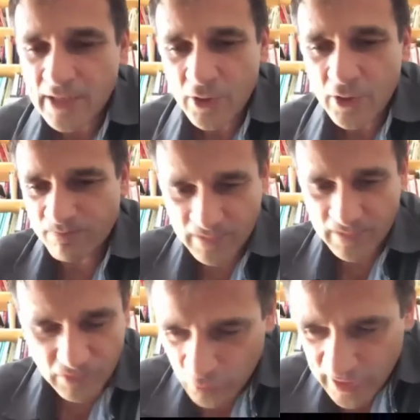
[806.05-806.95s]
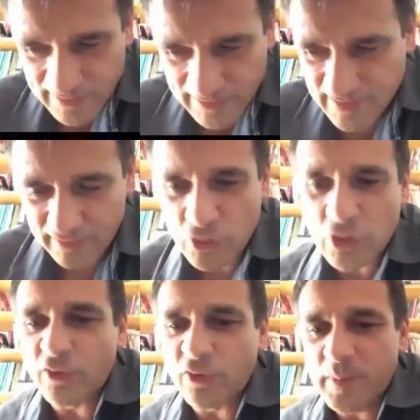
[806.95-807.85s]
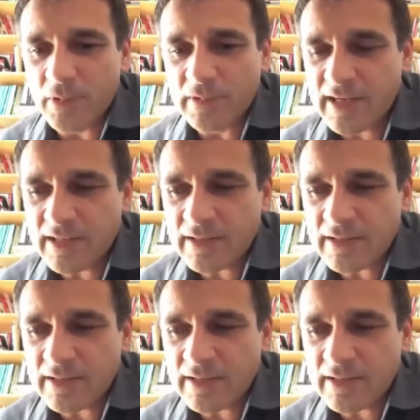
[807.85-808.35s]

to get the attention of people again.